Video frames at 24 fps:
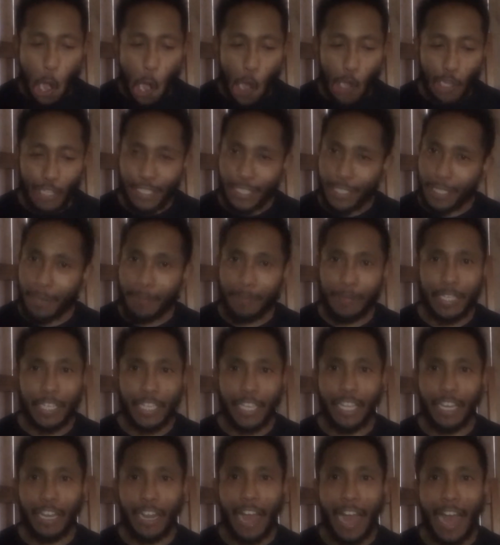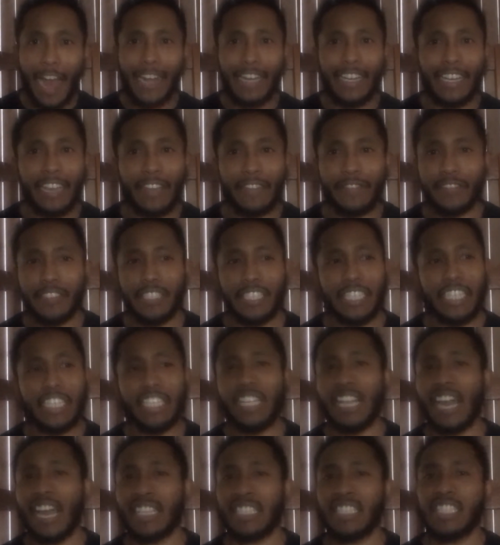Something I definitely did
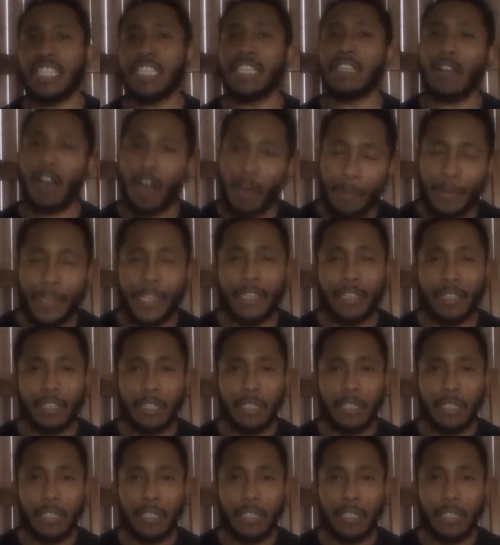not see coming.